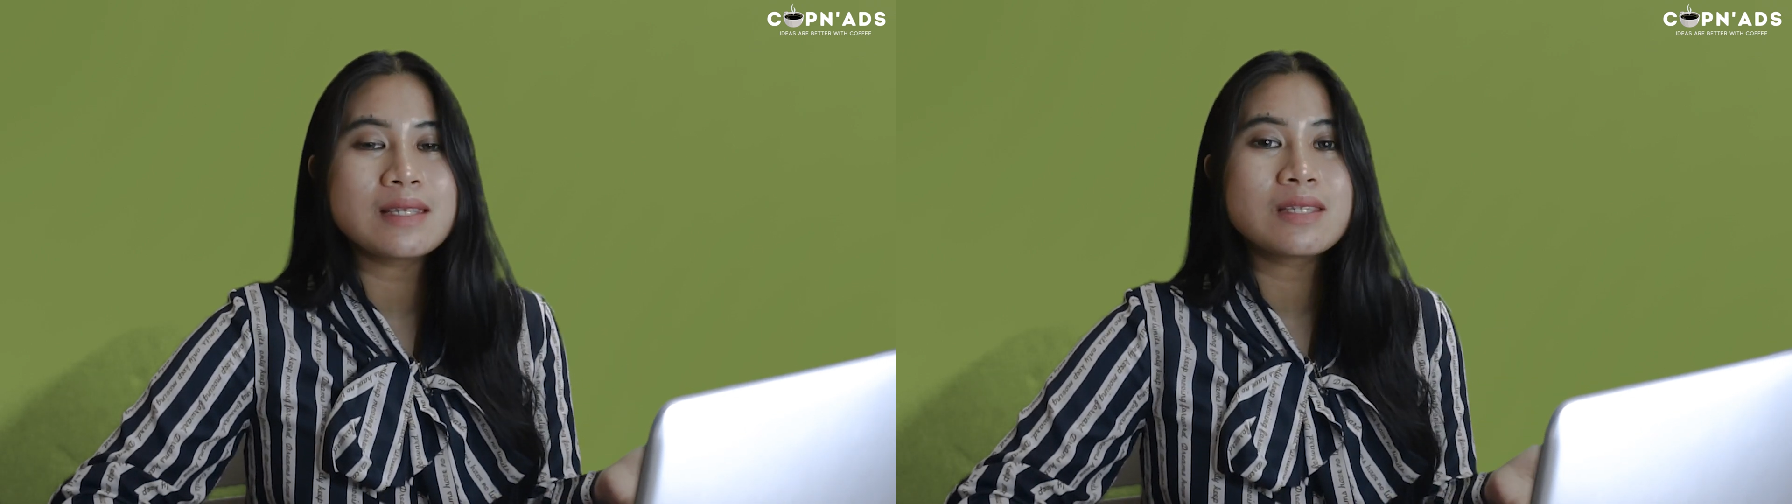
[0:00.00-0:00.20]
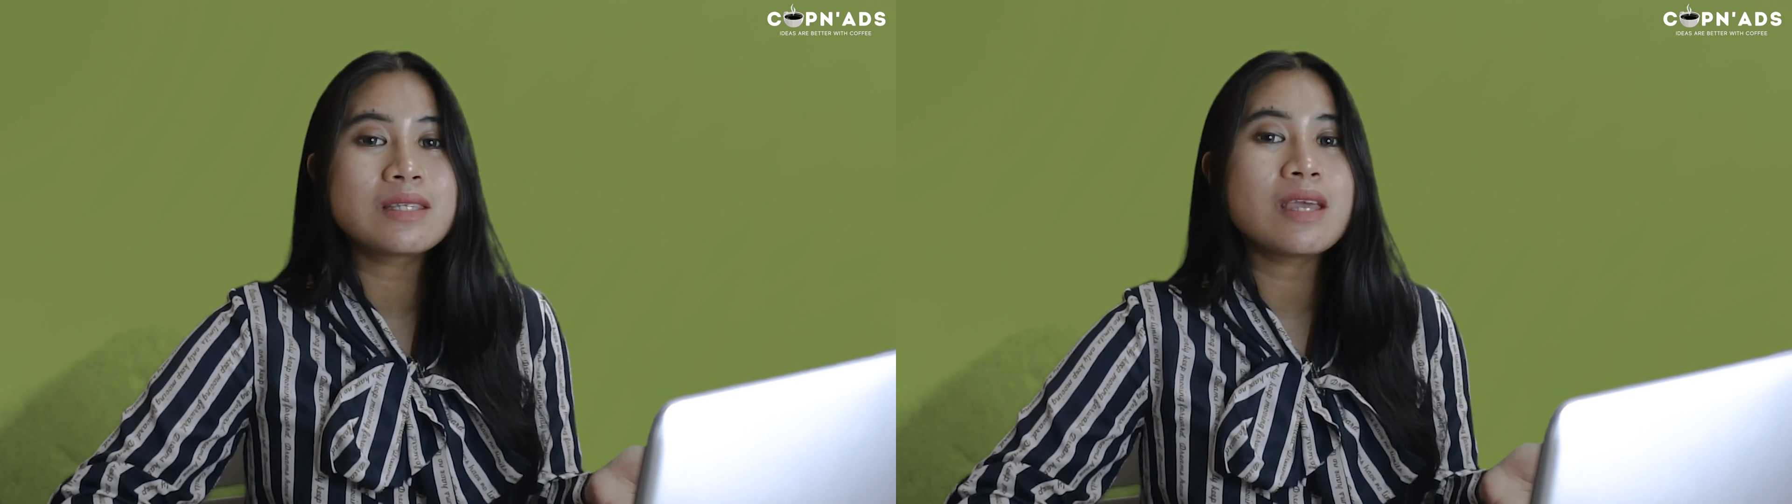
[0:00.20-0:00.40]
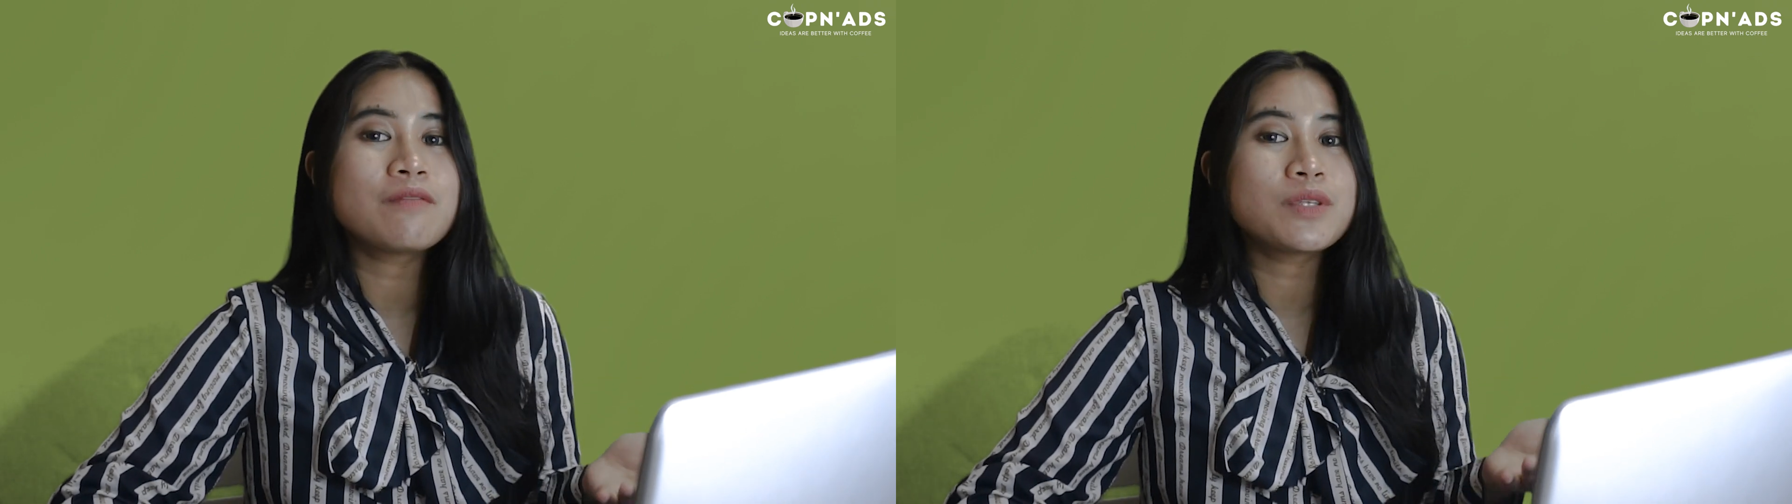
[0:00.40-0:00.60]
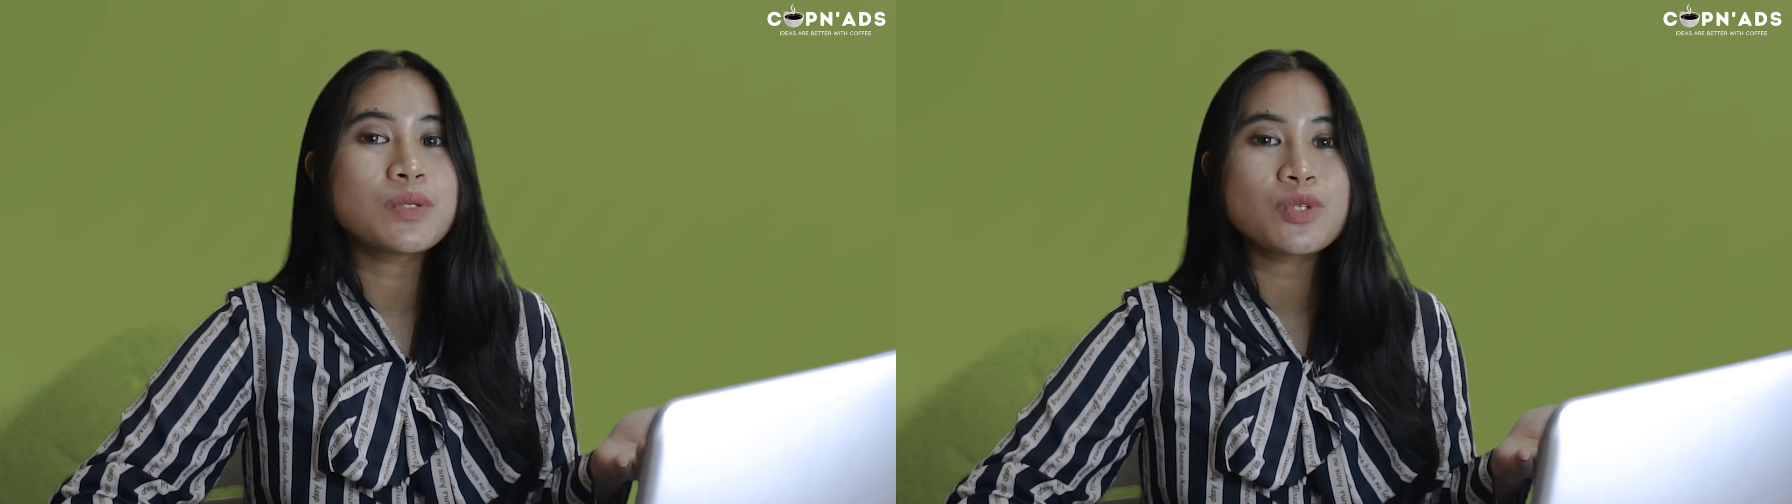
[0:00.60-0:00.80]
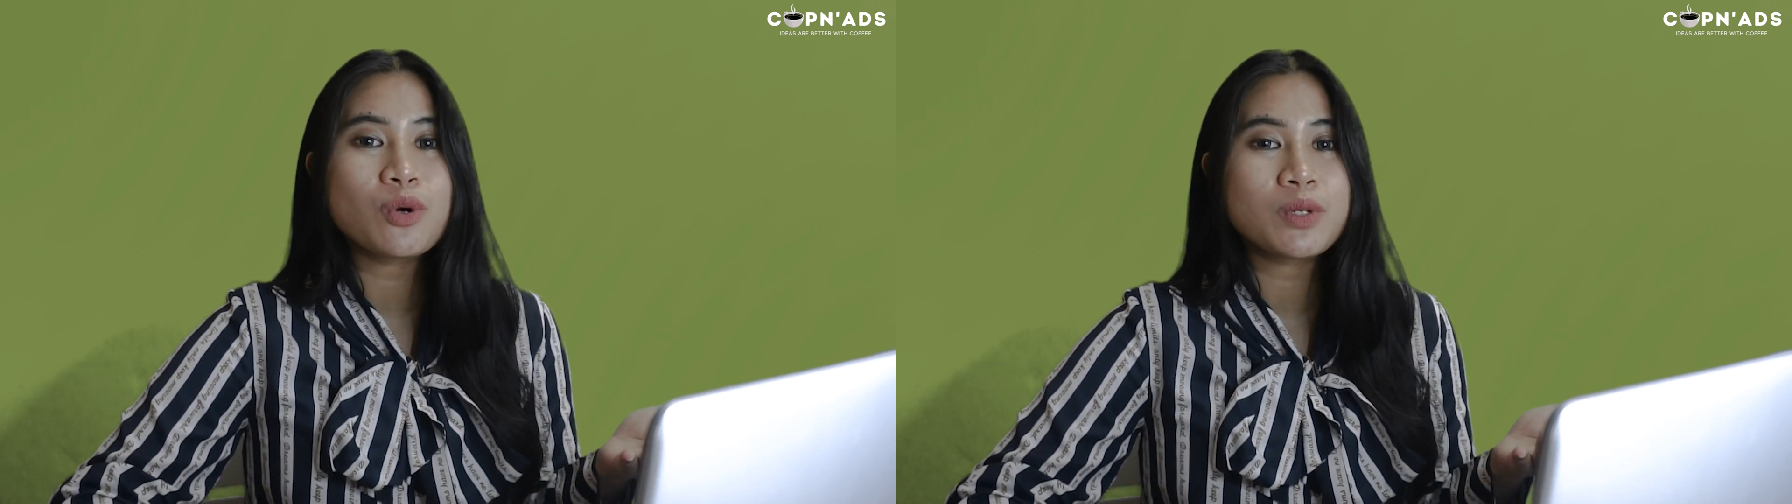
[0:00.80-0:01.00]
It saves
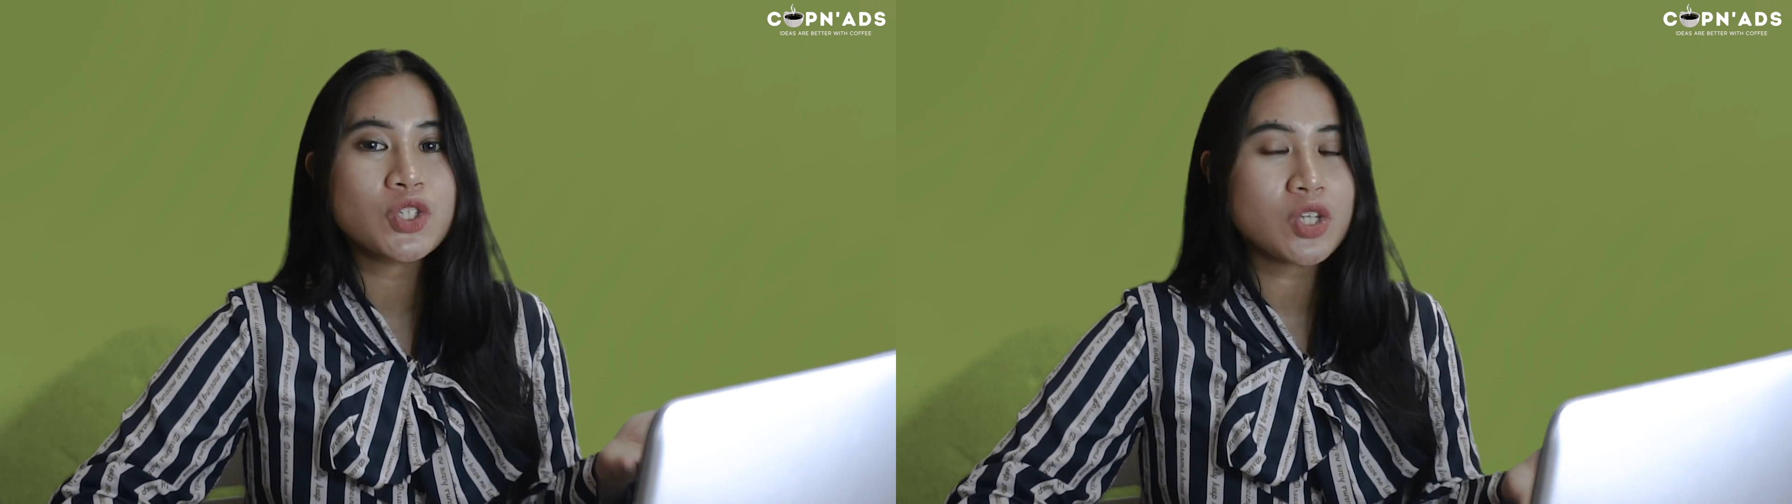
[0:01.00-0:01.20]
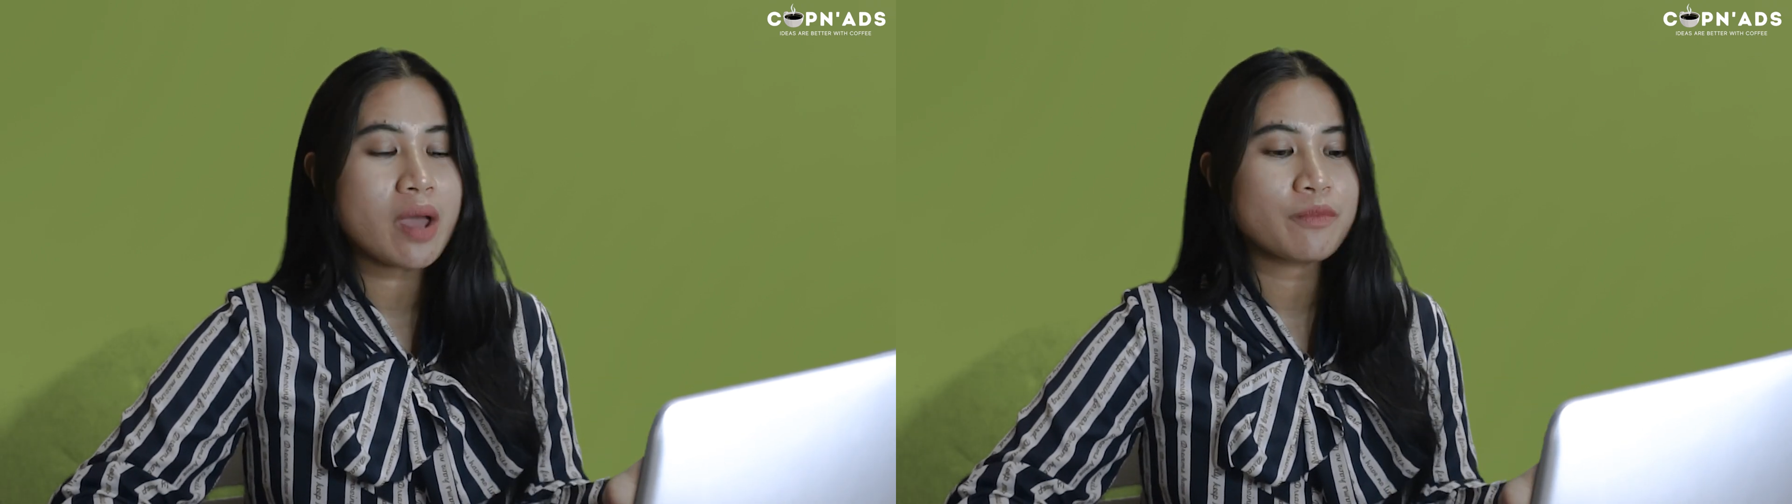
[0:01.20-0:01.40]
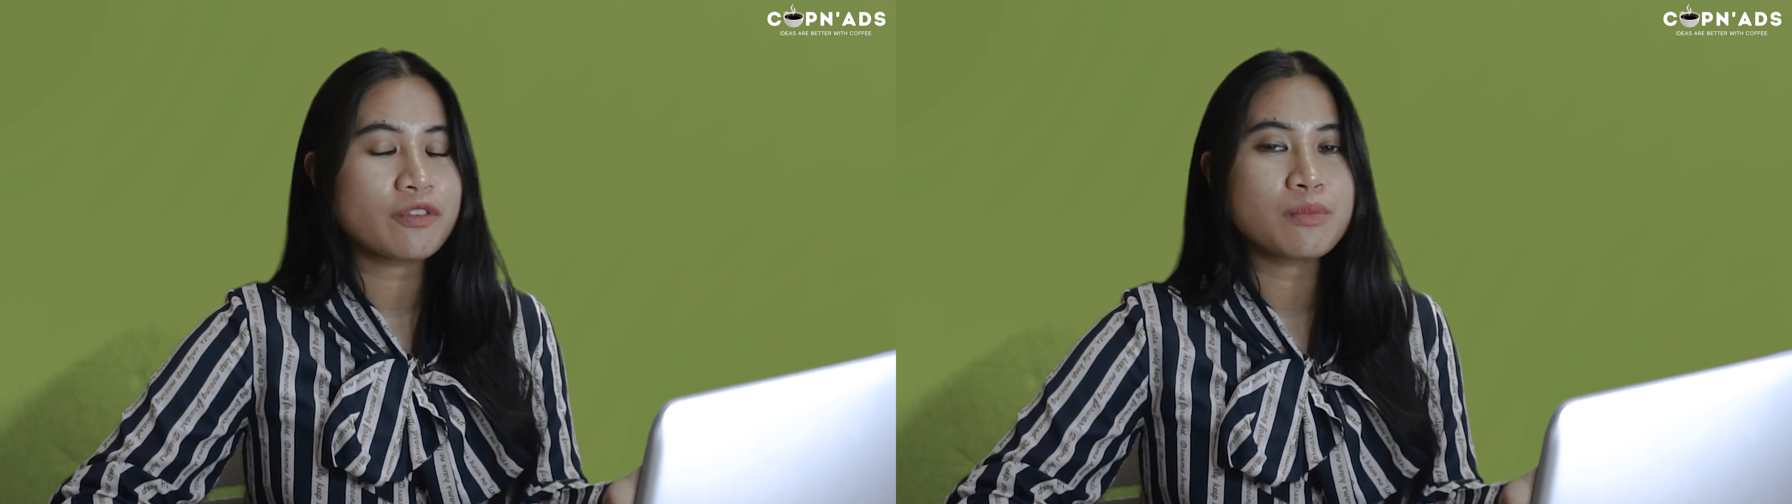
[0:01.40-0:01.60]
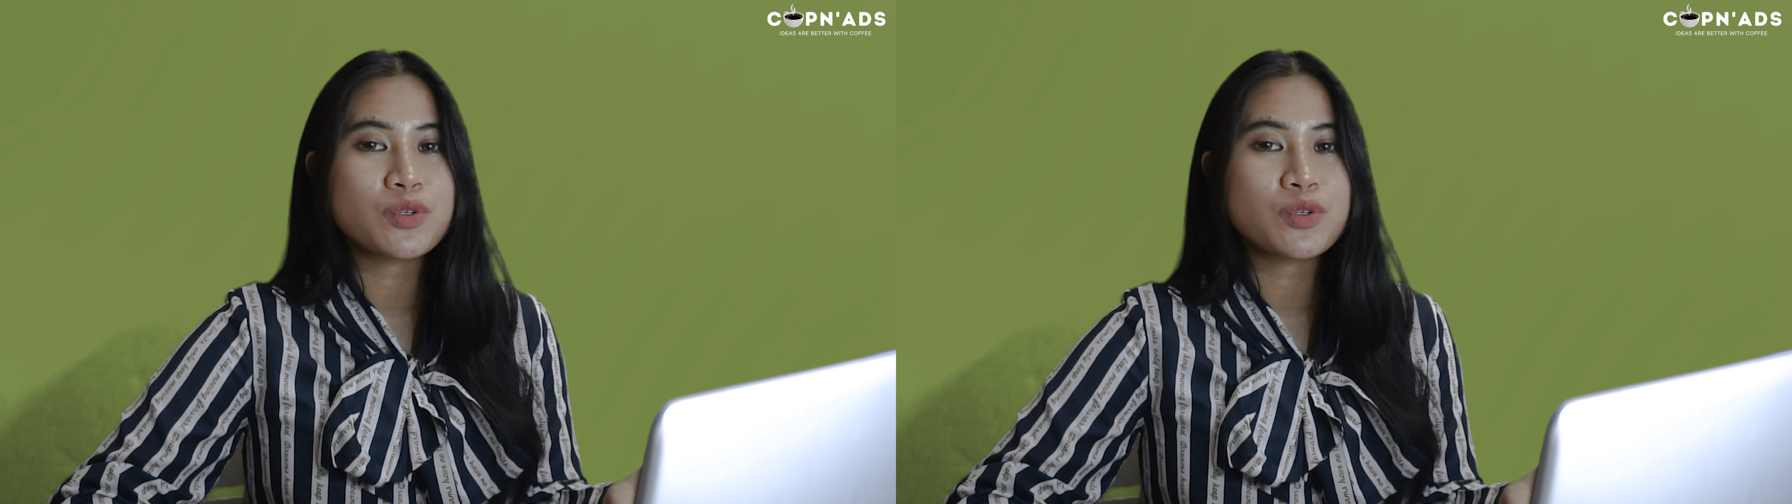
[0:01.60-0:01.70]
you so much time from